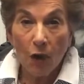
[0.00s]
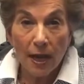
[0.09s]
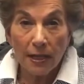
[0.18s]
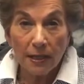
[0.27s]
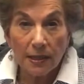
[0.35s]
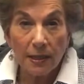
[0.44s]

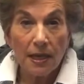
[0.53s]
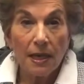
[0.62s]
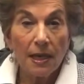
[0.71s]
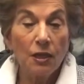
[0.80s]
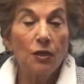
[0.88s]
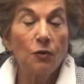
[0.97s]
rights,
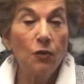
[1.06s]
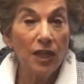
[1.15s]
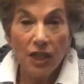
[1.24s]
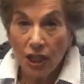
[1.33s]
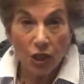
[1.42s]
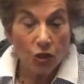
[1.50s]

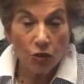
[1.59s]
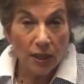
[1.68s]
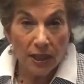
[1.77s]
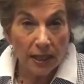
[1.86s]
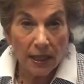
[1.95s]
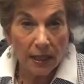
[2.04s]

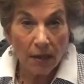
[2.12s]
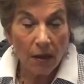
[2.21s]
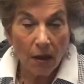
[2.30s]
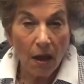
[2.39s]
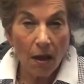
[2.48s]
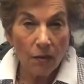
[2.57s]
redistricting,
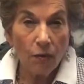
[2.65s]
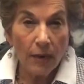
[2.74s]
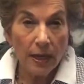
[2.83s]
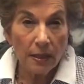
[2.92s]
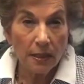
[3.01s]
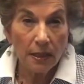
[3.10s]
all the
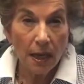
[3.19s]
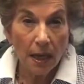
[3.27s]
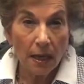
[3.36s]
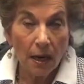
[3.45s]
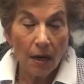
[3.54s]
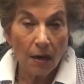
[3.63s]
ways
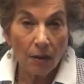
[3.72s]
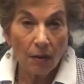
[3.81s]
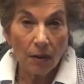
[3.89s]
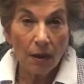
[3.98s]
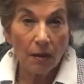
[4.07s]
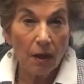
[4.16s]
that
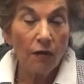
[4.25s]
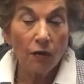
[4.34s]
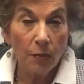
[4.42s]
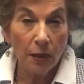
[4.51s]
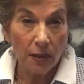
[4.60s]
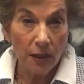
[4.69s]
our uh,
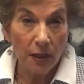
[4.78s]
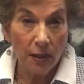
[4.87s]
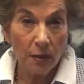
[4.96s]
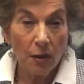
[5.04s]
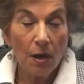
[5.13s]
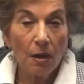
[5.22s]
government
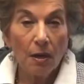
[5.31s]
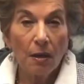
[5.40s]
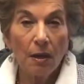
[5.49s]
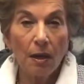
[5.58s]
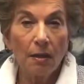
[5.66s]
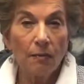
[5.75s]
can
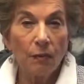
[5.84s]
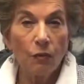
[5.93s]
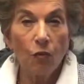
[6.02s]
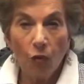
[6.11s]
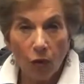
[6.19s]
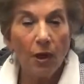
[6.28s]
um,
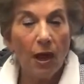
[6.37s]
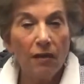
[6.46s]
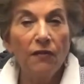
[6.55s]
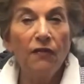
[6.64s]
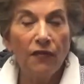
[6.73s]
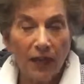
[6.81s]
work
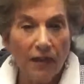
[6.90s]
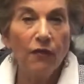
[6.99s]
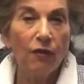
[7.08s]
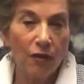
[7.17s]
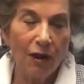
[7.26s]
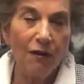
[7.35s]
in
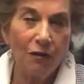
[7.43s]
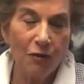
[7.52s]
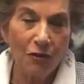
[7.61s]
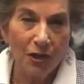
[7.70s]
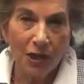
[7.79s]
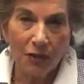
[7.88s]
favor of
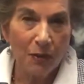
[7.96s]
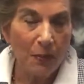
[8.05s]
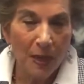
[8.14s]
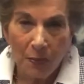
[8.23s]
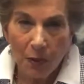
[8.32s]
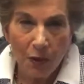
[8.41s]
ordinary
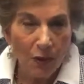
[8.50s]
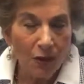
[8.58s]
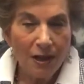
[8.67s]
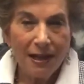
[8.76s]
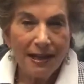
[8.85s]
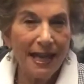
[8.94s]

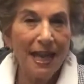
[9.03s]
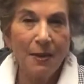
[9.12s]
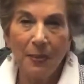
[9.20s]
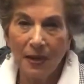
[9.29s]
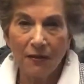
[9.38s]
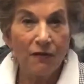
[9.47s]
people.
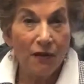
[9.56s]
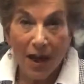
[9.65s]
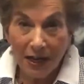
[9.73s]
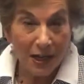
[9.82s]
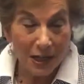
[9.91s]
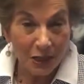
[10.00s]
Campaign
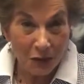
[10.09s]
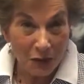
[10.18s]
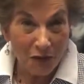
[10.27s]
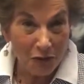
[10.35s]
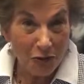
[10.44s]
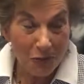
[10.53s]
finance
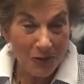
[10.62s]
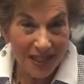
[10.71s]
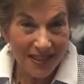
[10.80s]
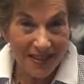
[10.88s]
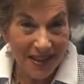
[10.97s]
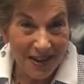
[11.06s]
reform
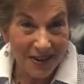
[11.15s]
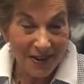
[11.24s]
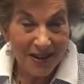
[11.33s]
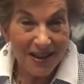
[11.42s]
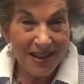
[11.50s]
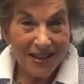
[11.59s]
is in
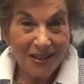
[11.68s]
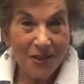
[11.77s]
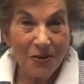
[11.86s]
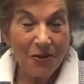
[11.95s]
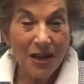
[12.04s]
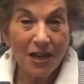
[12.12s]
there.
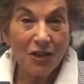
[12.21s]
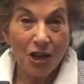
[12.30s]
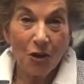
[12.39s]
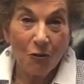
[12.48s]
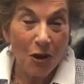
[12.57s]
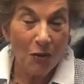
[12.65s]
So,
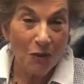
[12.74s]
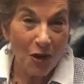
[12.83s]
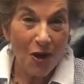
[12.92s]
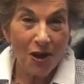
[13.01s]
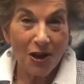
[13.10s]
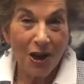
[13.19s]
HR1, we
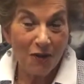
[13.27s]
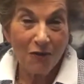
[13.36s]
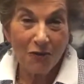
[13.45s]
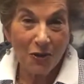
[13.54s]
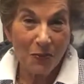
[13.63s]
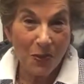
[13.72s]
call it our
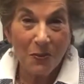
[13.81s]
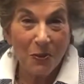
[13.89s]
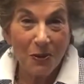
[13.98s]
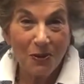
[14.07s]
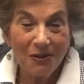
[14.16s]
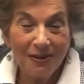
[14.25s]
For the
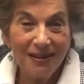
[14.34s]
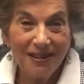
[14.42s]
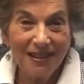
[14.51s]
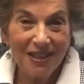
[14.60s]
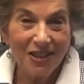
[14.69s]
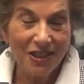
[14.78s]
People
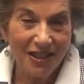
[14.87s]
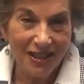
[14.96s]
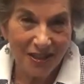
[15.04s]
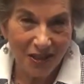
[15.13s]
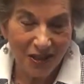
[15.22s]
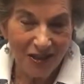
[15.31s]

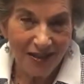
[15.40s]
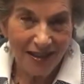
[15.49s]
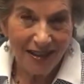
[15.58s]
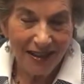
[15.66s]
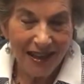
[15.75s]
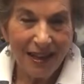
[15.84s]
legislation
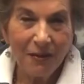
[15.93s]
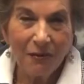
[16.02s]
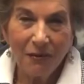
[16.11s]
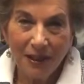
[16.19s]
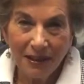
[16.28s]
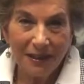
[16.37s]
and it
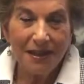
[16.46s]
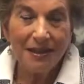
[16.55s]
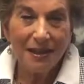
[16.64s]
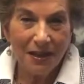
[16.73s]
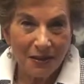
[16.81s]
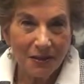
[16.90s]
really
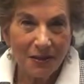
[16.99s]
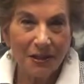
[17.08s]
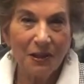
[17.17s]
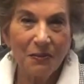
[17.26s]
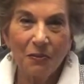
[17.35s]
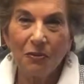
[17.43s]
does
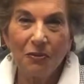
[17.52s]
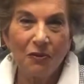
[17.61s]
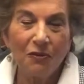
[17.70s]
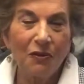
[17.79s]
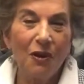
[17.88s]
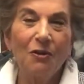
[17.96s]

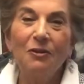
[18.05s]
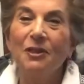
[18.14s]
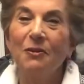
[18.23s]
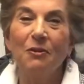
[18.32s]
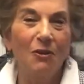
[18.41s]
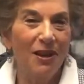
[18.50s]
improve our whole
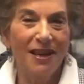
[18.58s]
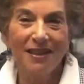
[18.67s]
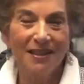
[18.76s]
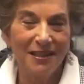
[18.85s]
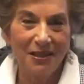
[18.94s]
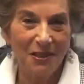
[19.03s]

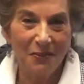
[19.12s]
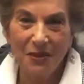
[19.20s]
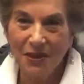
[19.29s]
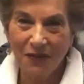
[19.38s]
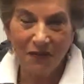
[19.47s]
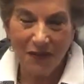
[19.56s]
democratic system.
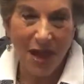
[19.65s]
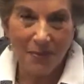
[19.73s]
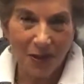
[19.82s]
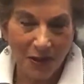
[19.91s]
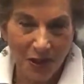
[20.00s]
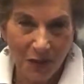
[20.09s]
It's a
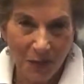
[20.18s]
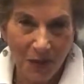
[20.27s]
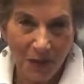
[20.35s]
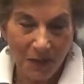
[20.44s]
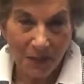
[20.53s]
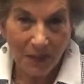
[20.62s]
fabulous
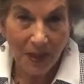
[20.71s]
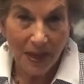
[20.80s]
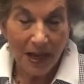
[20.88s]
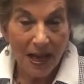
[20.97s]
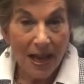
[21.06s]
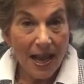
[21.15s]
bill.
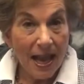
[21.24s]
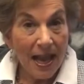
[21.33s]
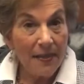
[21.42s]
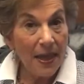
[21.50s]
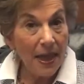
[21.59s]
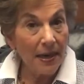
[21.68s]

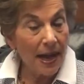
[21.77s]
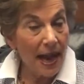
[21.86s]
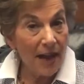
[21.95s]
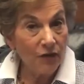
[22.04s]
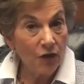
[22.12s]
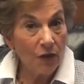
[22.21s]
And then
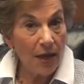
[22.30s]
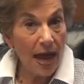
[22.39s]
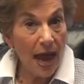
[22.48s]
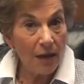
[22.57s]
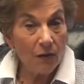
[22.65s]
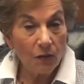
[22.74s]
after
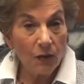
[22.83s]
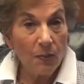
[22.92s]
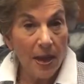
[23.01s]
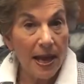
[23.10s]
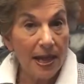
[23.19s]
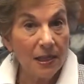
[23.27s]
that, we
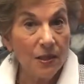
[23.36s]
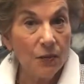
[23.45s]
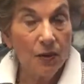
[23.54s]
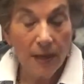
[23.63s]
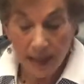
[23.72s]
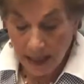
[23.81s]
passed
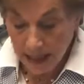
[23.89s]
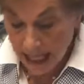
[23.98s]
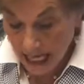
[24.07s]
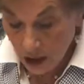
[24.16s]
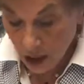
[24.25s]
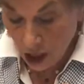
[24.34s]
what is
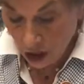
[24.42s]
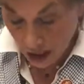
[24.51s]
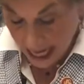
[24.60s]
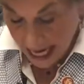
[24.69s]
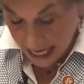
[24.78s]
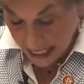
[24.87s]

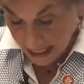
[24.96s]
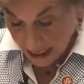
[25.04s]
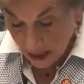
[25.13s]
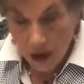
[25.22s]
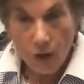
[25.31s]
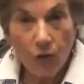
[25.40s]
H.R. 8,
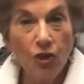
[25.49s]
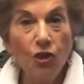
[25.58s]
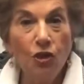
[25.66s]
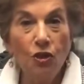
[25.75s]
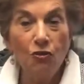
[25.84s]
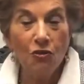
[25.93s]
which
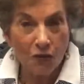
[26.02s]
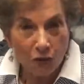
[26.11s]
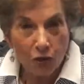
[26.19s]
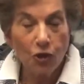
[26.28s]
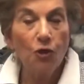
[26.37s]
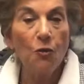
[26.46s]
is
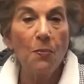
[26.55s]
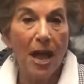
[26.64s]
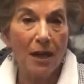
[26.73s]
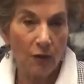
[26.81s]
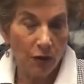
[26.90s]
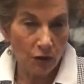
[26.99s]
Universal
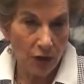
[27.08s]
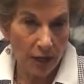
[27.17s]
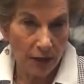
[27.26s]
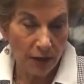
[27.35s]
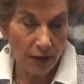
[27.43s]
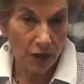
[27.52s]
Background
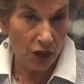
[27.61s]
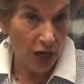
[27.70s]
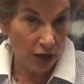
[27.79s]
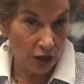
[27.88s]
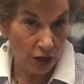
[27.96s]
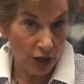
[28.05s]
tax
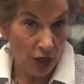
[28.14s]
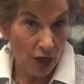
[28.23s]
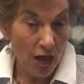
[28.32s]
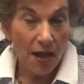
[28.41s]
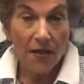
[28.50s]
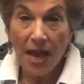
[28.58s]
Checks.
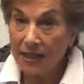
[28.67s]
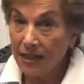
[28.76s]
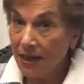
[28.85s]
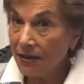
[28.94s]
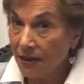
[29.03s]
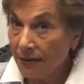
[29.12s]
That's
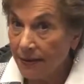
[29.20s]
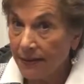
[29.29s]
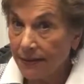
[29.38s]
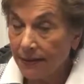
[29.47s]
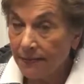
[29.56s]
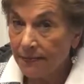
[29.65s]
on
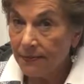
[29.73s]
guns.